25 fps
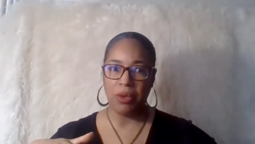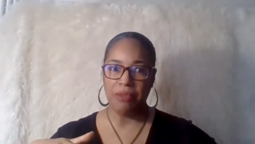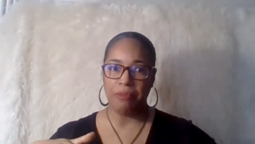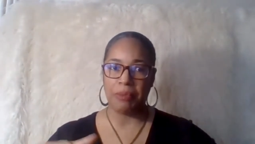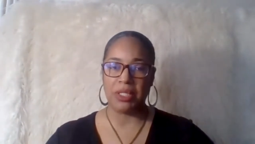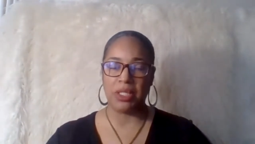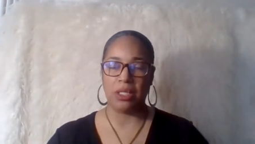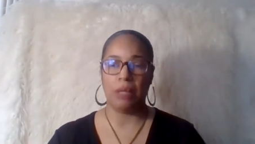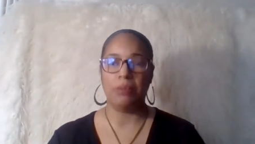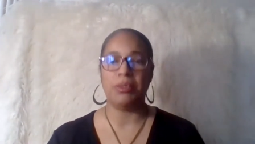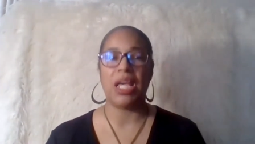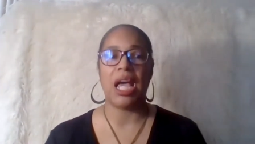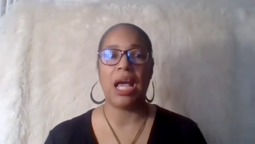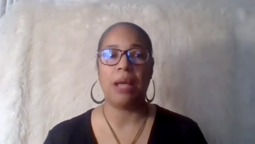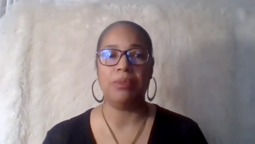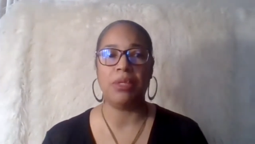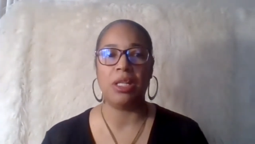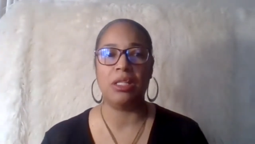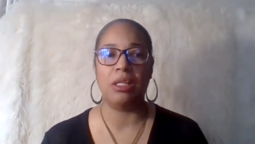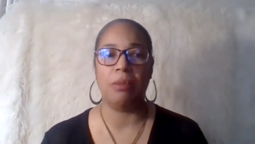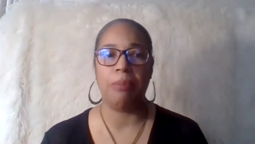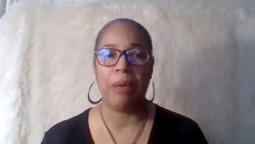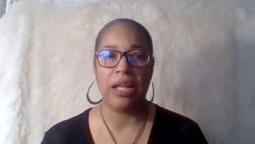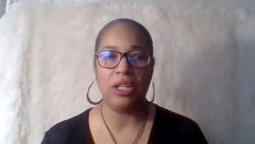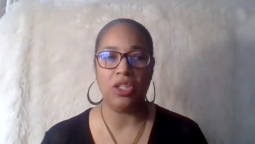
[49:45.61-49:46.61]
but sometimes
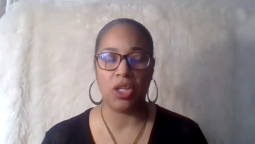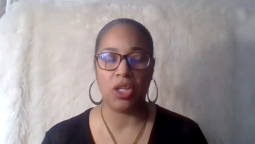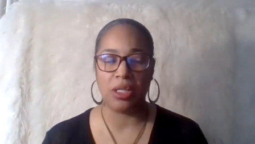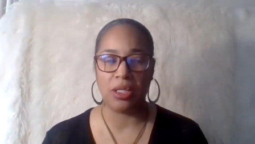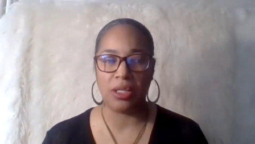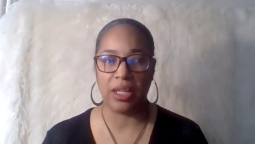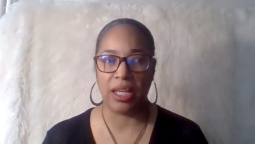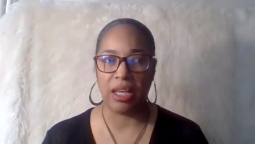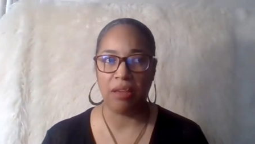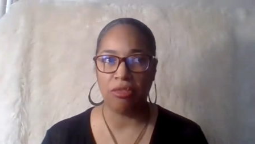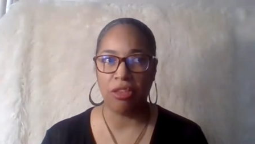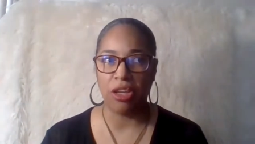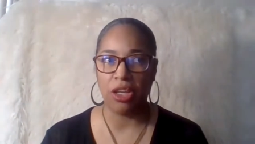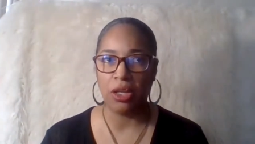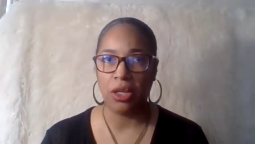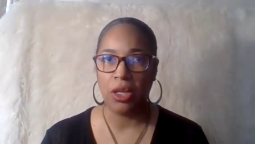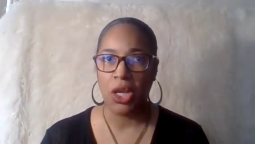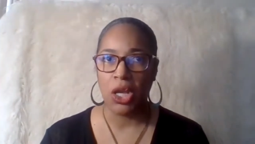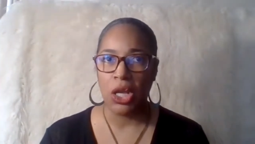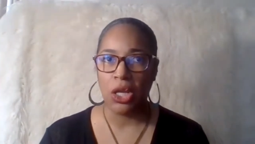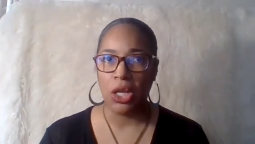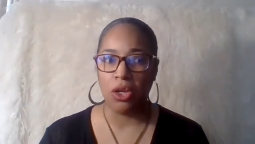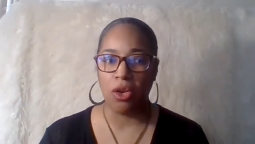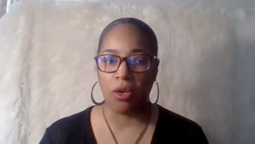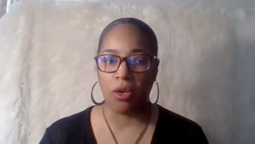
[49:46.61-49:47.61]
it's about just giving
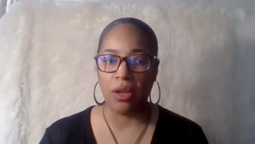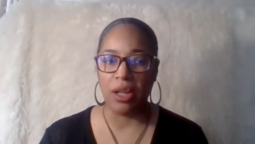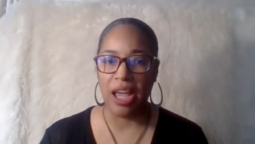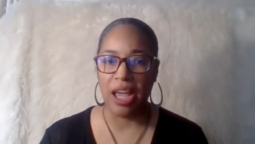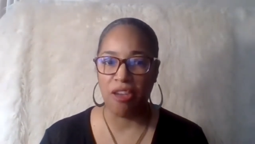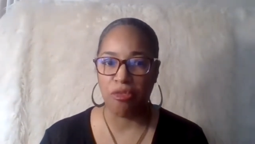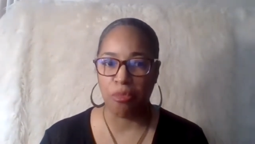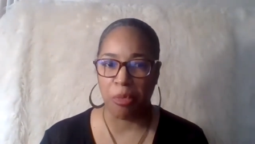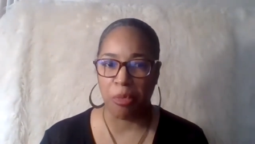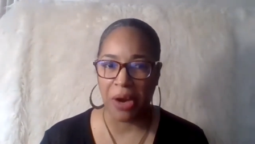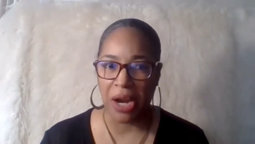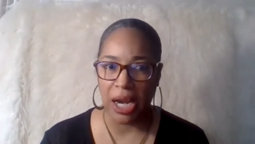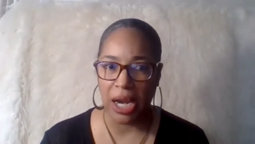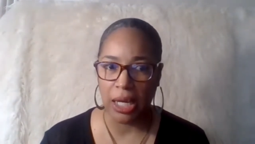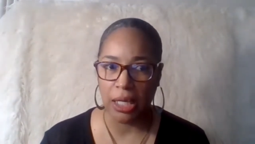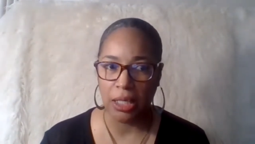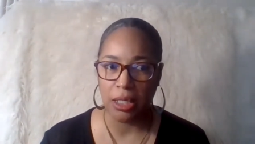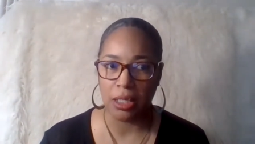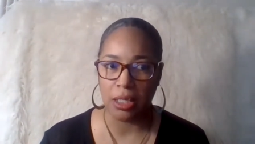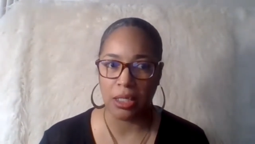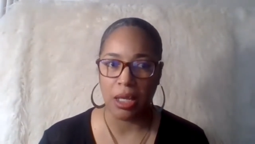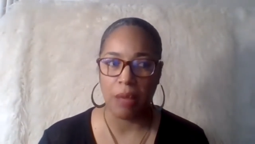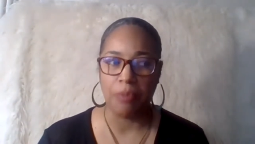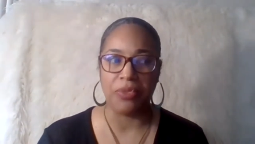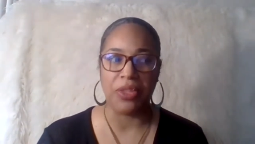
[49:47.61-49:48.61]
your left brain
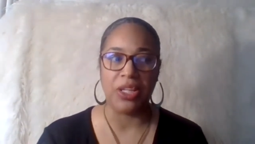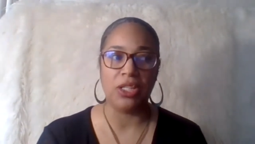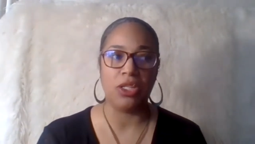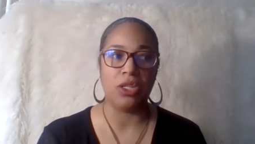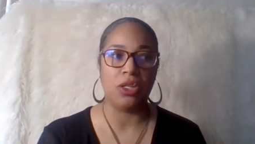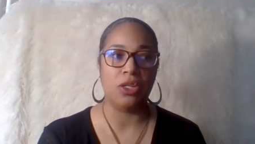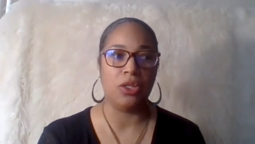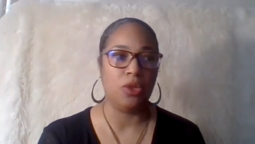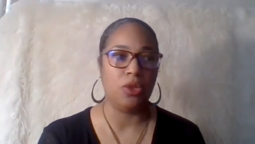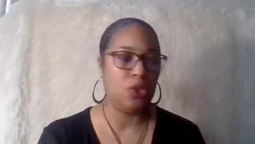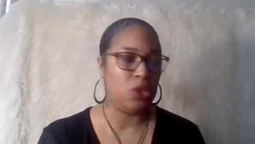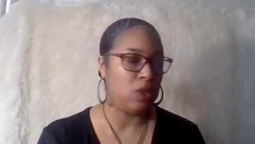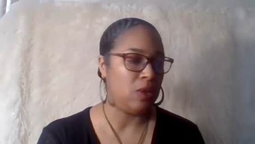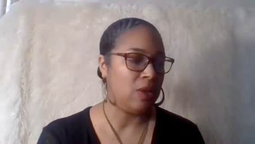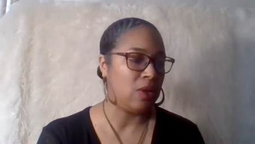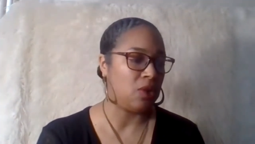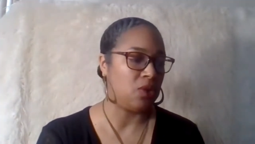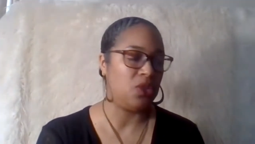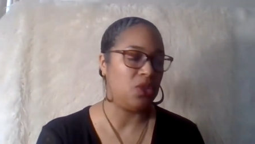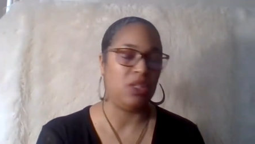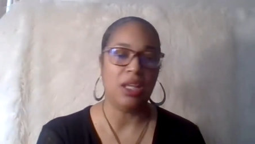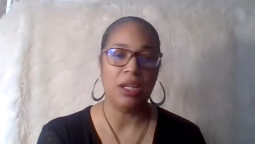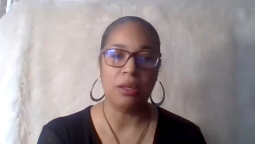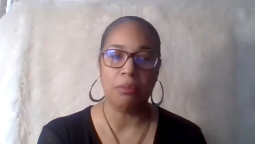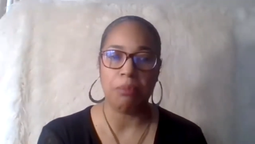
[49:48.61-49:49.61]
something to do so it'll
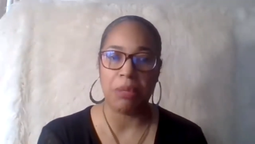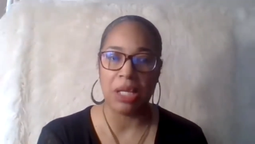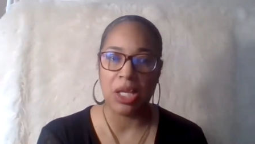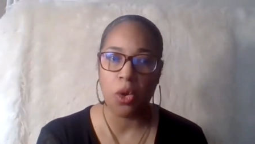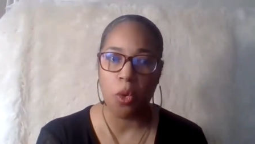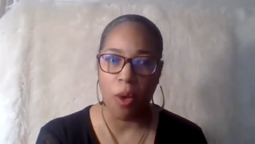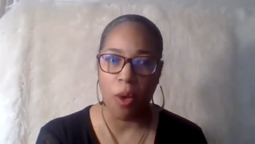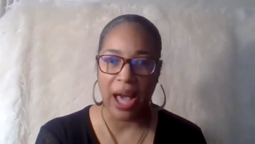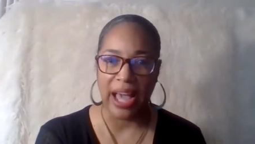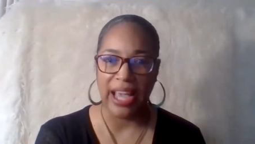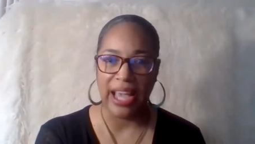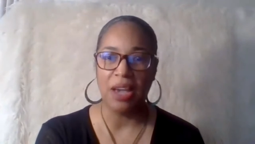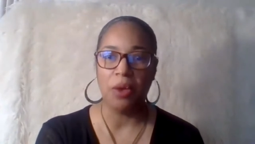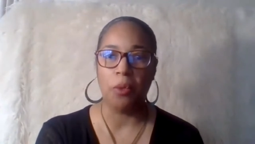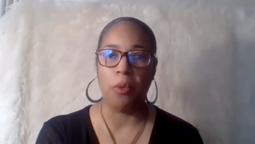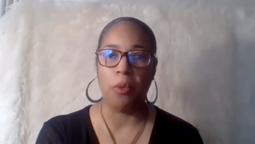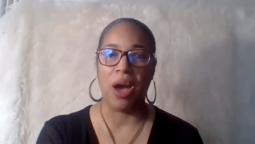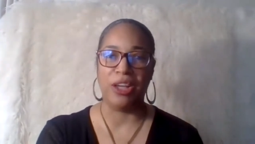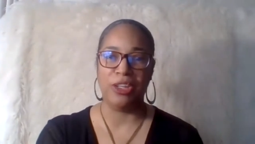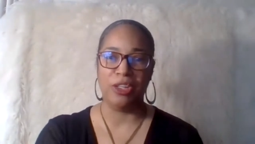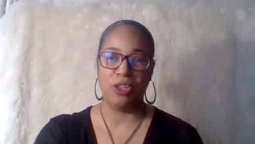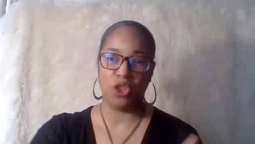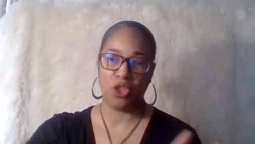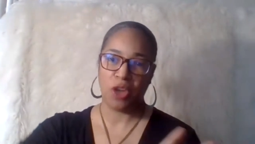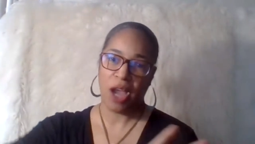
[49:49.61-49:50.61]
sit and be quiet
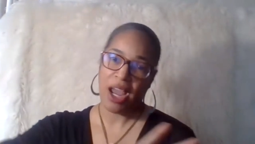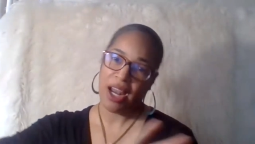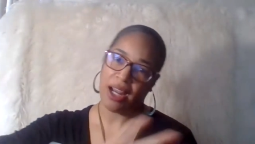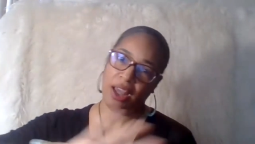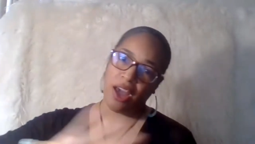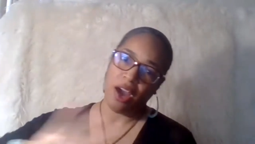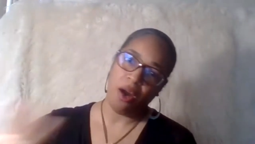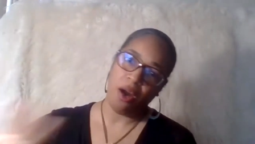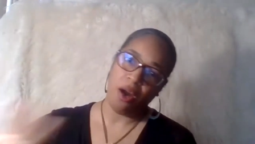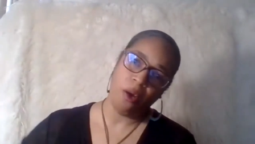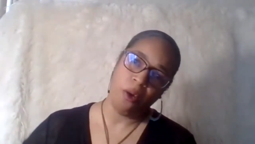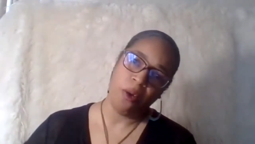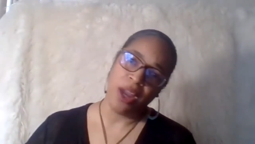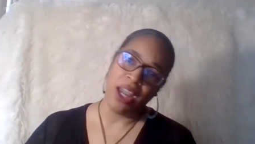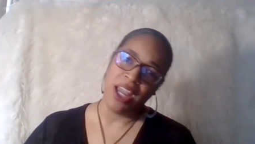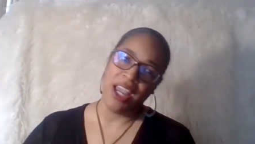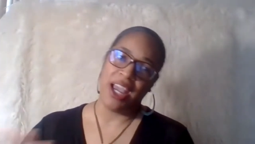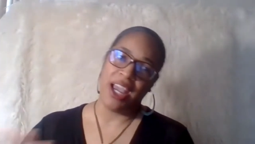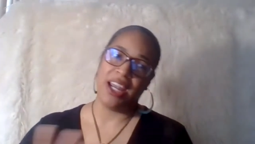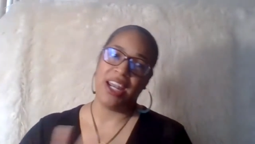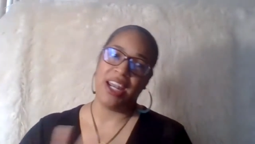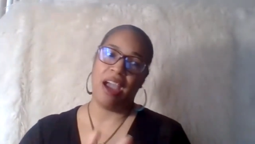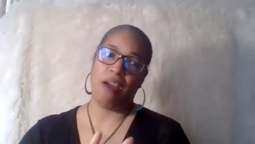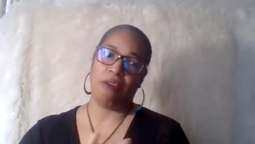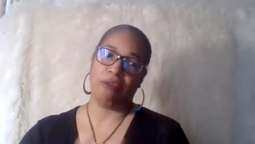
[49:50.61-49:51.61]
while you try to go
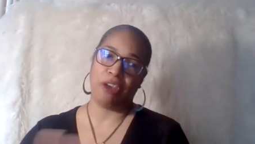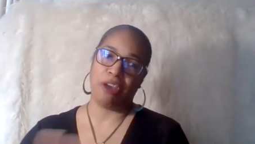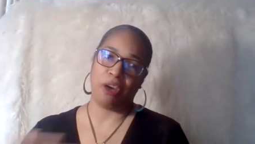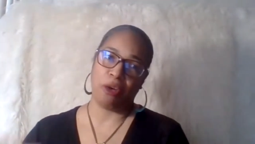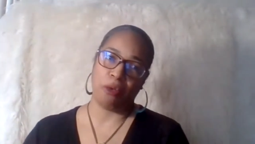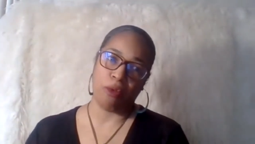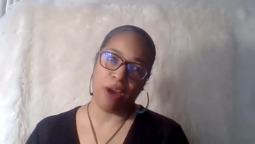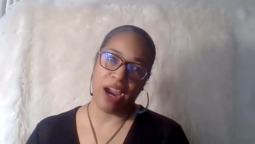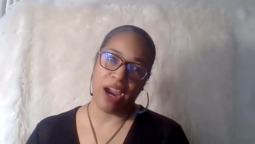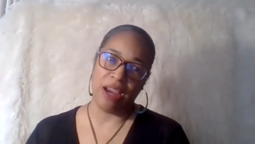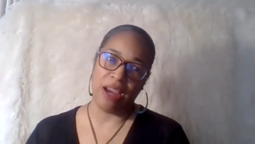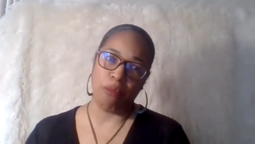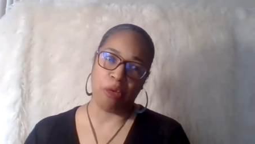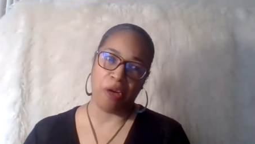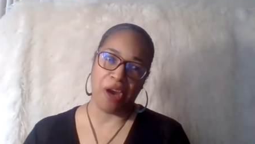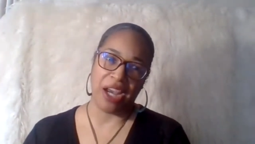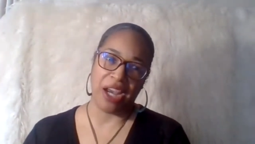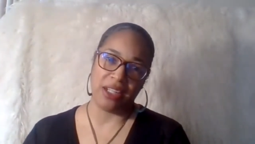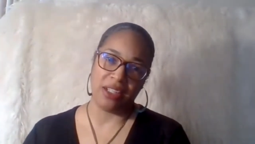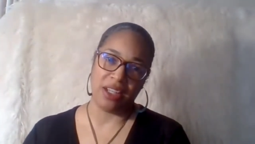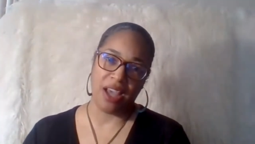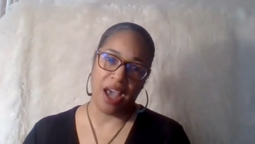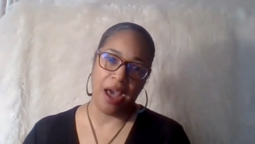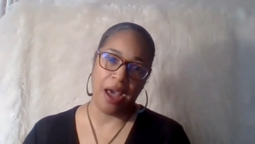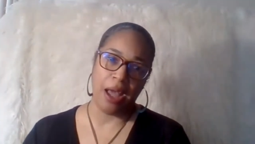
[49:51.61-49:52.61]
and have your right brain
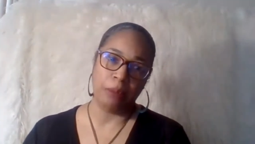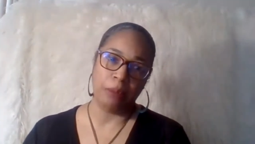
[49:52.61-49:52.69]
time.